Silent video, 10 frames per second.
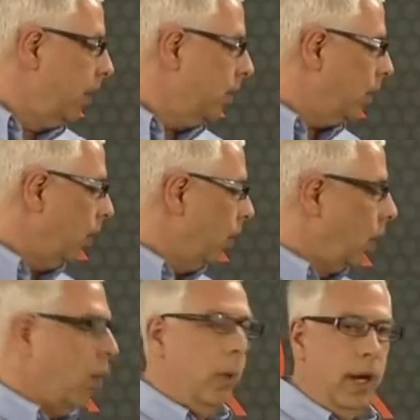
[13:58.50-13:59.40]
So
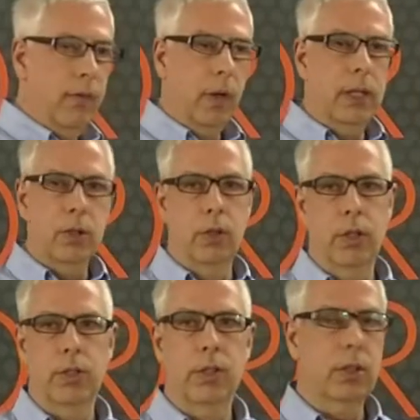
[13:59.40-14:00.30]
whenever I turn
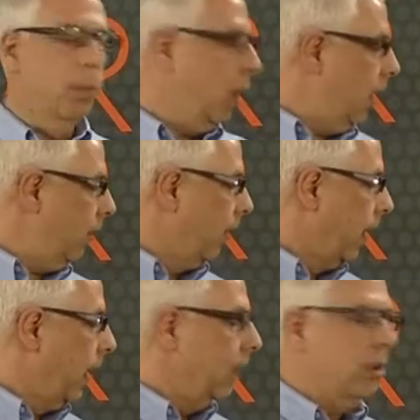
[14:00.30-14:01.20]
the system off,
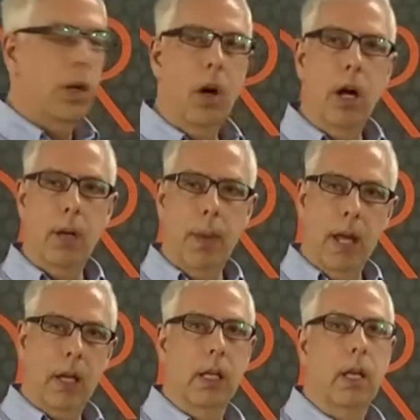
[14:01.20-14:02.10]
it's going to
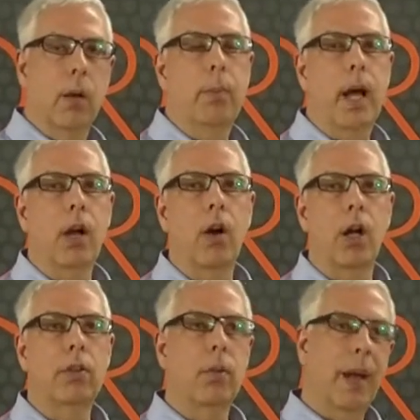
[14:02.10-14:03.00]
automatically come back
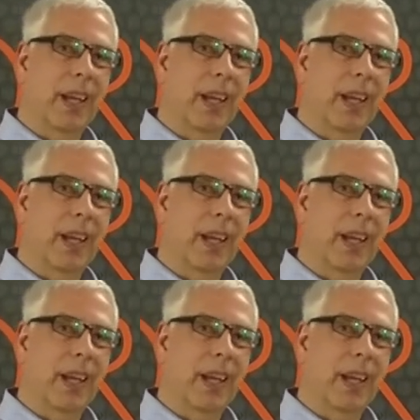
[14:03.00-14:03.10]
on to my